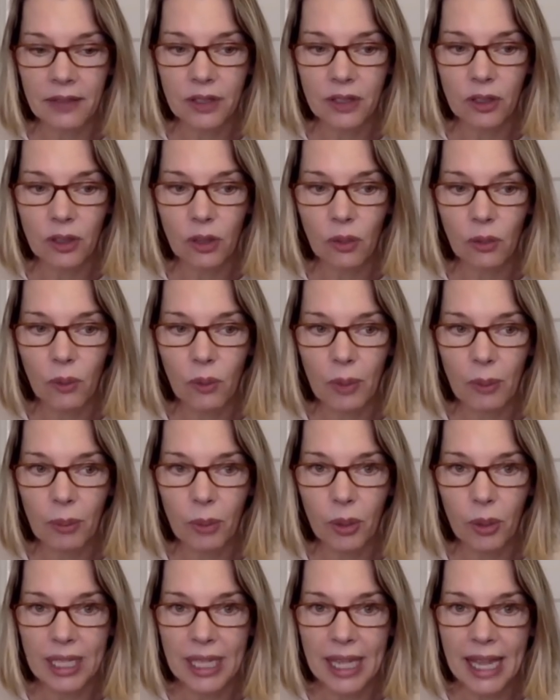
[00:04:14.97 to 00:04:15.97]
stole
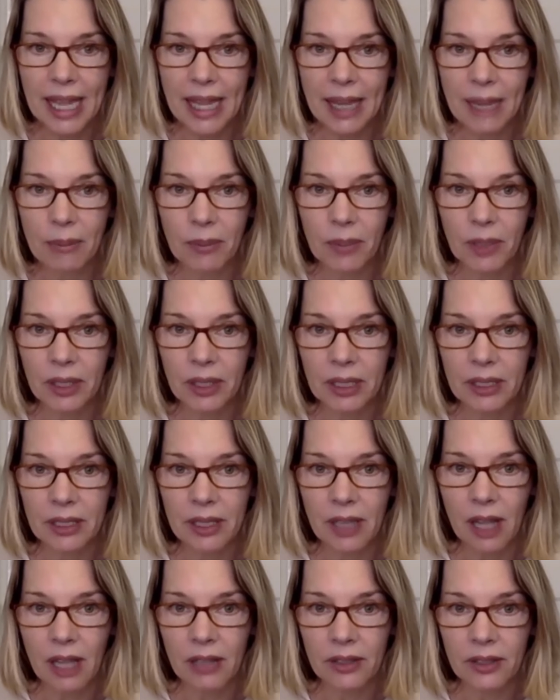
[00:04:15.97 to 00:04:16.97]
$1.8
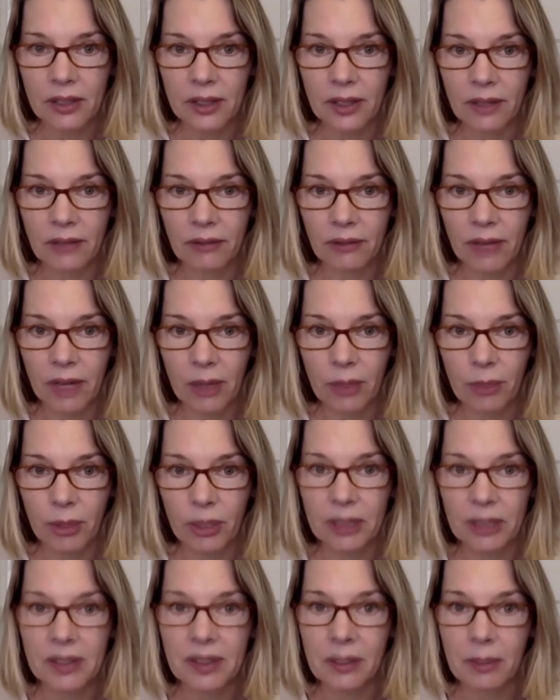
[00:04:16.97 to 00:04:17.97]
million of rare
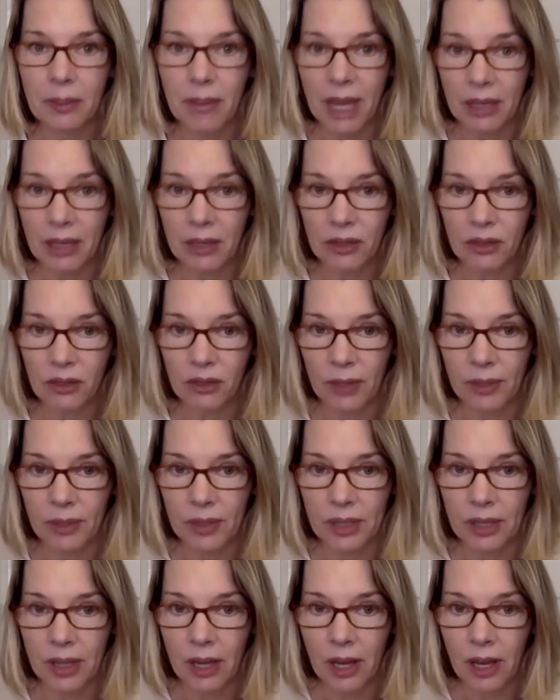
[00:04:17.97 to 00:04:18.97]
books and
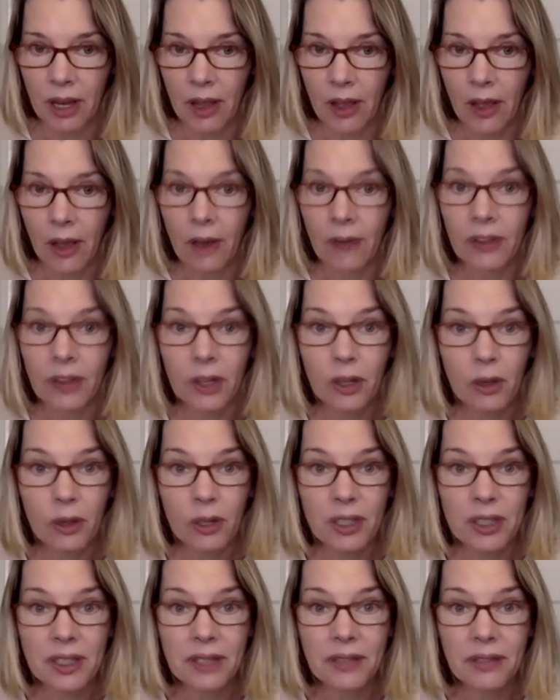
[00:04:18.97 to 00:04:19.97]
manuscripts over the
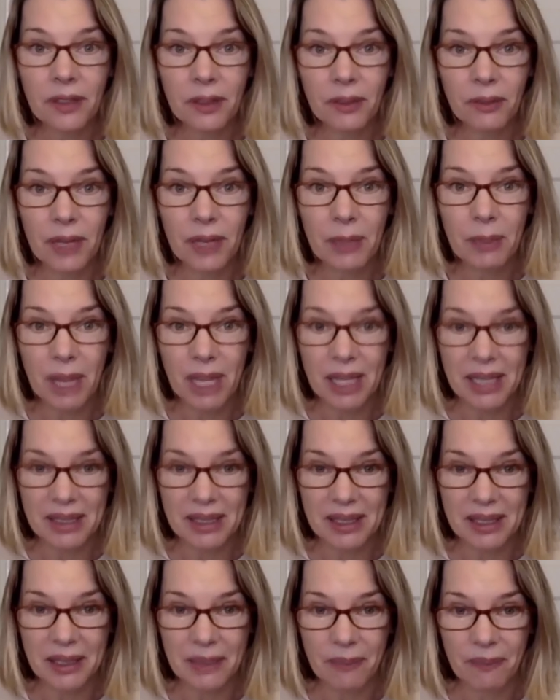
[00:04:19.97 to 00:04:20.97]
course of 3
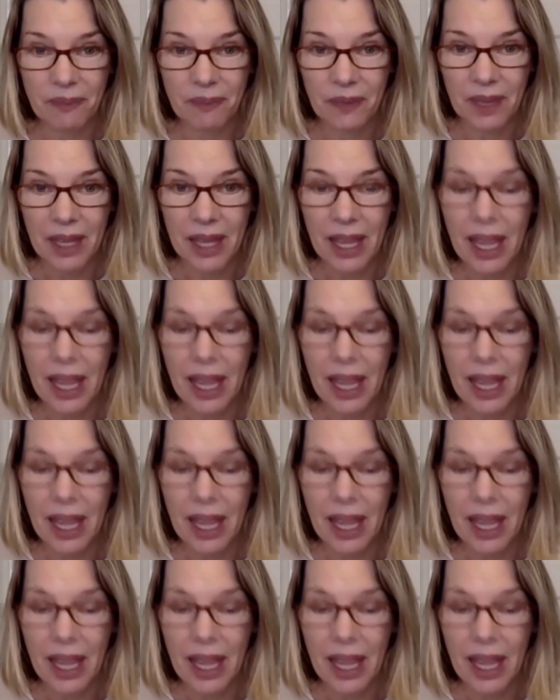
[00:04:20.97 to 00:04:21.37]
months. Wow.